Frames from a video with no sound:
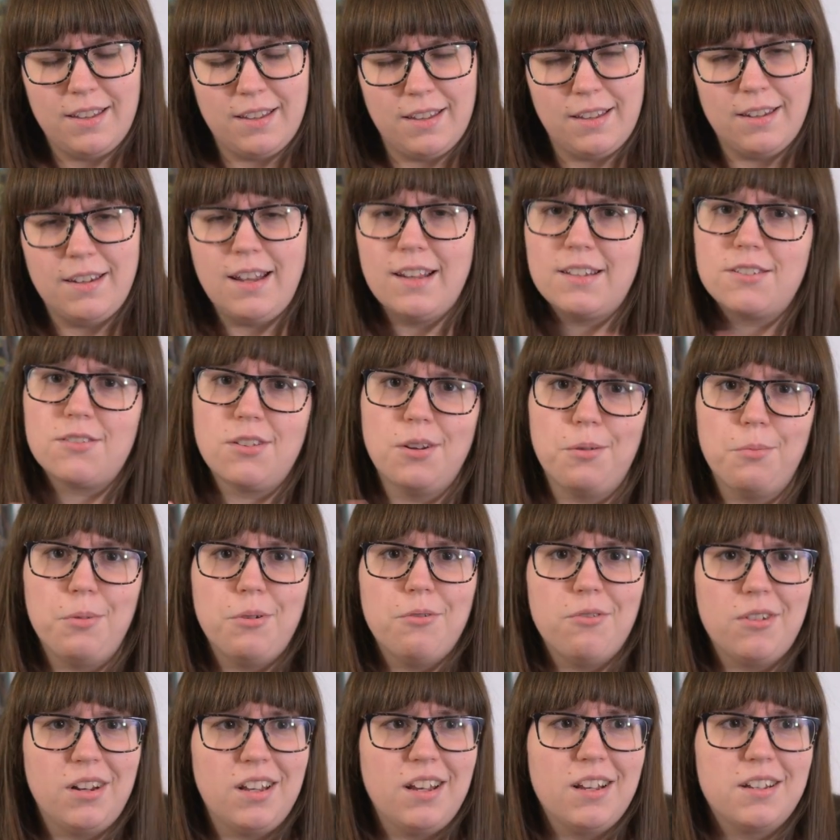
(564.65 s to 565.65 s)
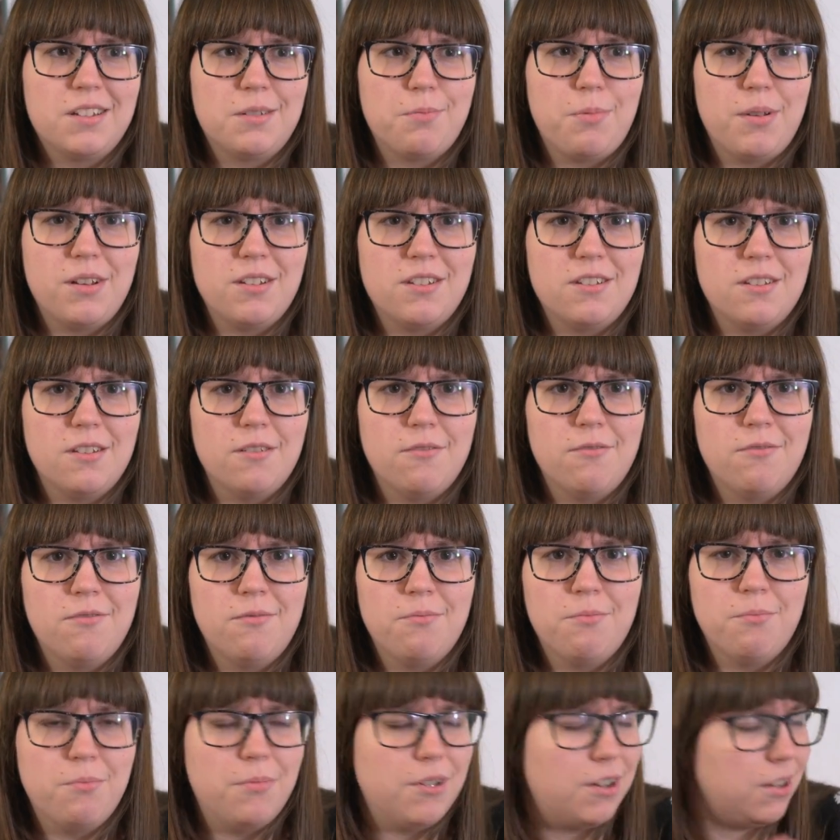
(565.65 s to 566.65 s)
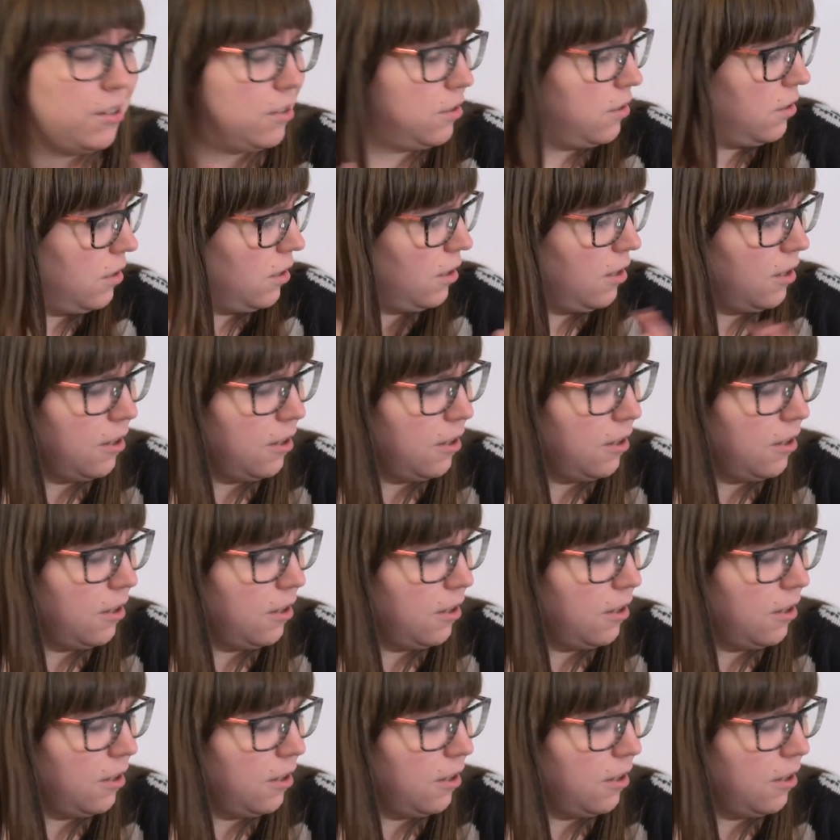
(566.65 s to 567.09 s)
that's going to be really expensive. But